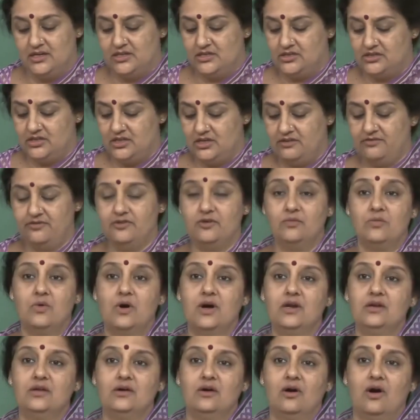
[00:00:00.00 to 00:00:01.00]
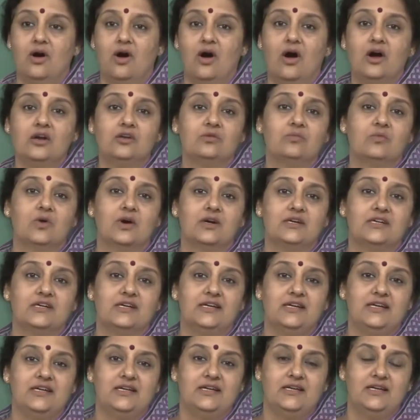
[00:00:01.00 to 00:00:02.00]
So, if you want hot water
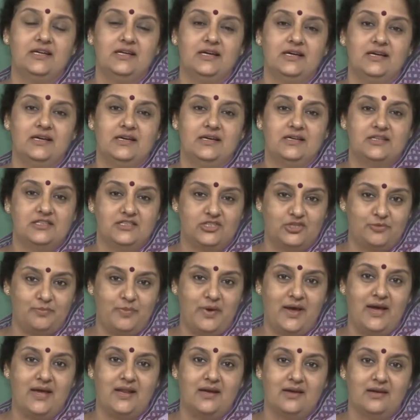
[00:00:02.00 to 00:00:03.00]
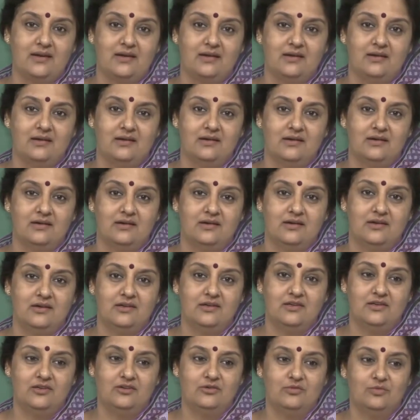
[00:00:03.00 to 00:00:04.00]
in Japan,
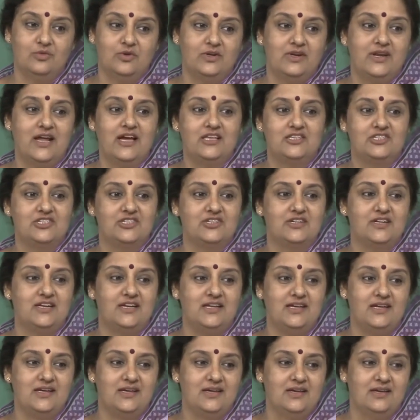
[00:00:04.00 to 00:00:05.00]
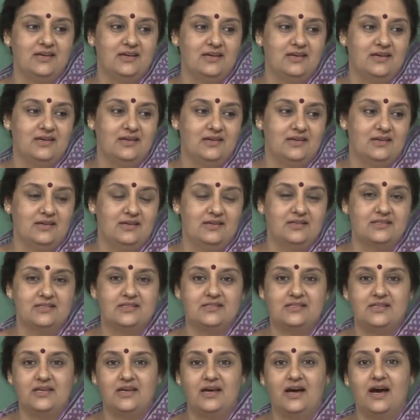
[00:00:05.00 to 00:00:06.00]
you would naturally
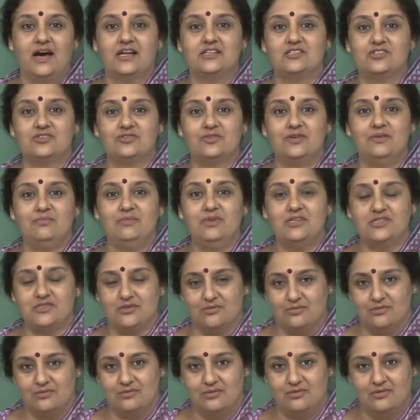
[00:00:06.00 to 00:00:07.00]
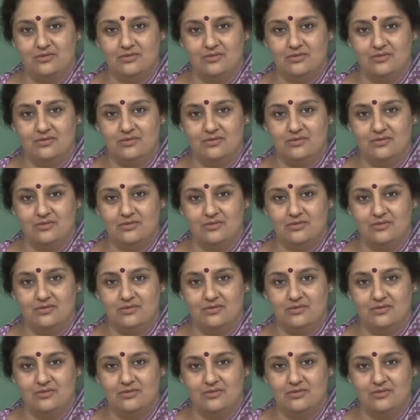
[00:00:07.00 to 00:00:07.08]
say Atsui mizu,